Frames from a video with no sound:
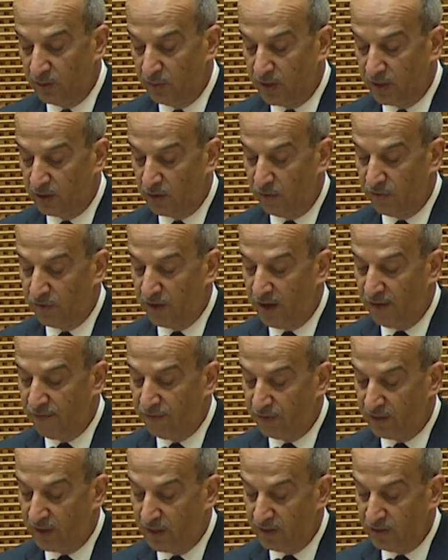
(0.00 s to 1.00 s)
the work of the
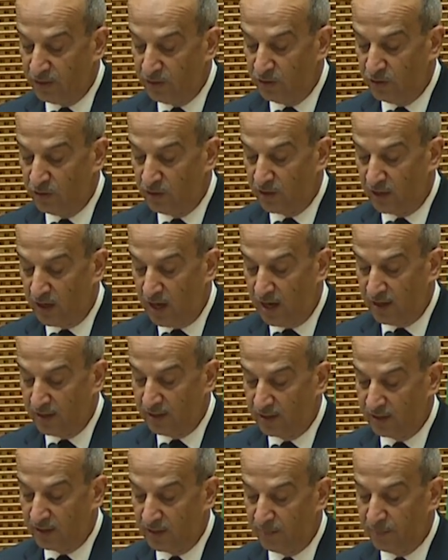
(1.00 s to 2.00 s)
African Union
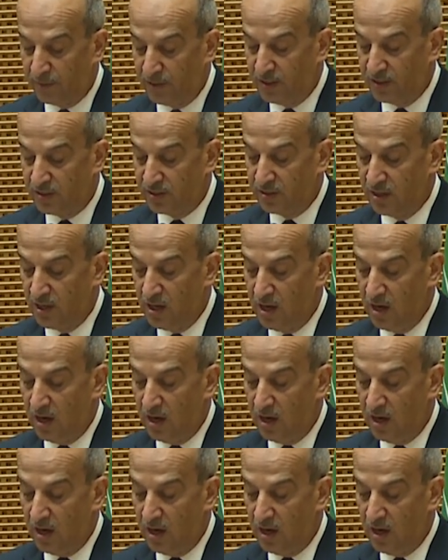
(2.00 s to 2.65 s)
regarding the peace